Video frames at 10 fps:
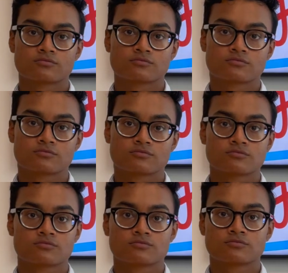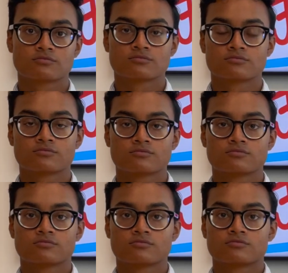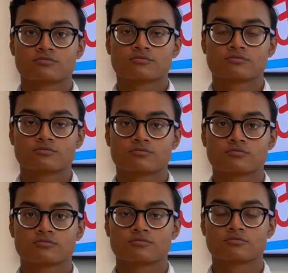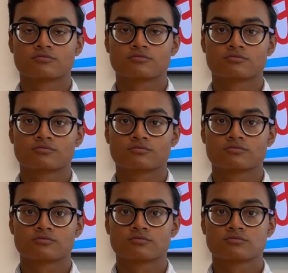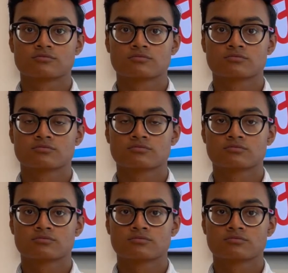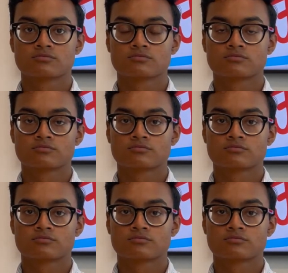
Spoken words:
[no speech]